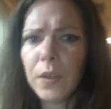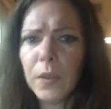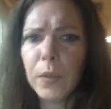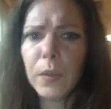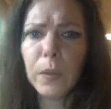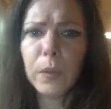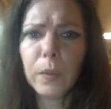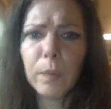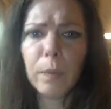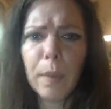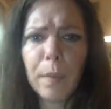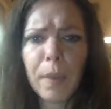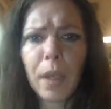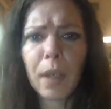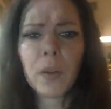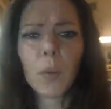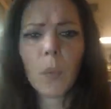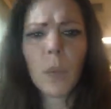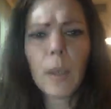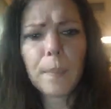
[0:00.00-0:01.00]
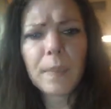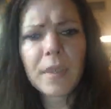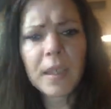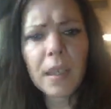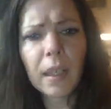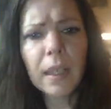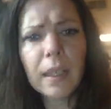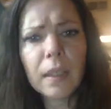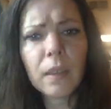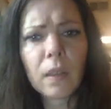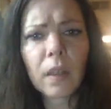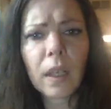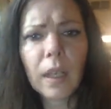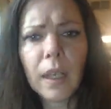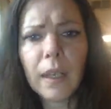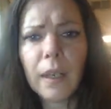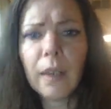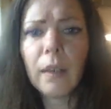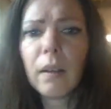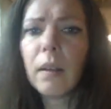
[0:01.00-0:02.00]
too, maybe on the website,
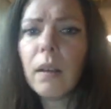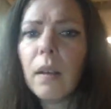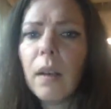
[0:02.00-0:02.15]
okay?